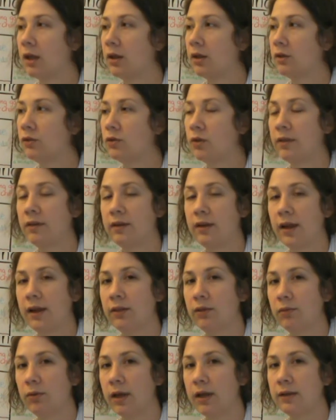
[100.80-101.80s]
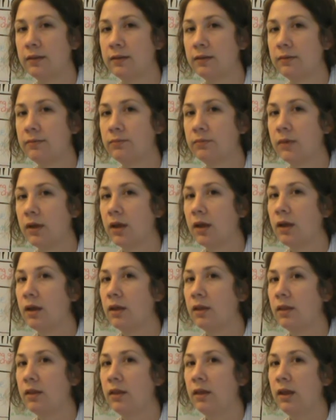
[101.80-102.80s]
So on the day of the race,
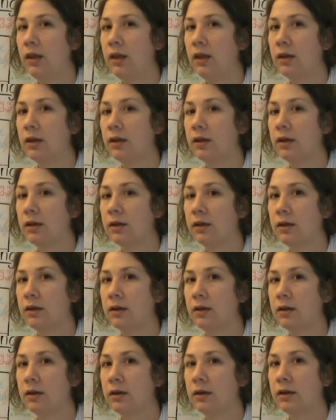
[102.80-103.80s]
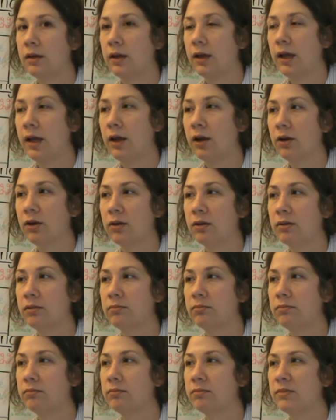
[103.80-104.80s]
the hare
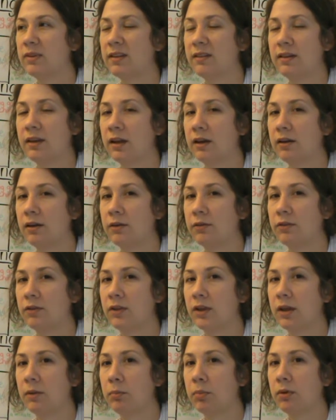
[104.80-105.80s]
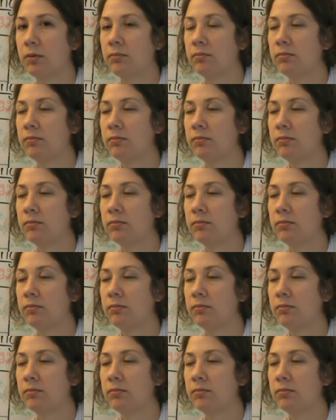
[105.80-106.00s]
doesn't get enough sleep.